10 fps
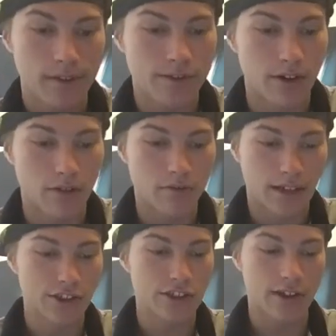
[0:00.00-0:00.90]
So,
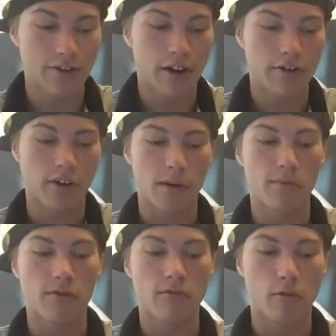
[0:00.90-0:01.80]
that should tell you how
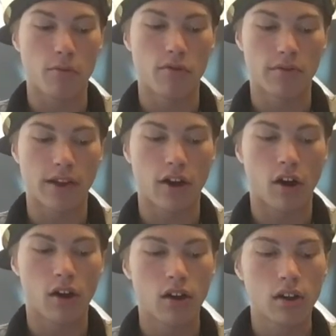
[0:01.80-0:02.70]
credible a reporter they
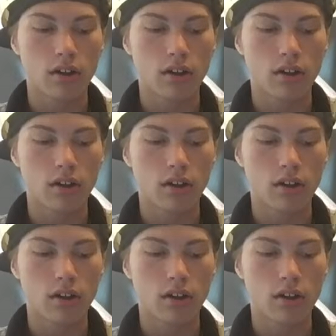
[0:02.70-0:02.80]
are.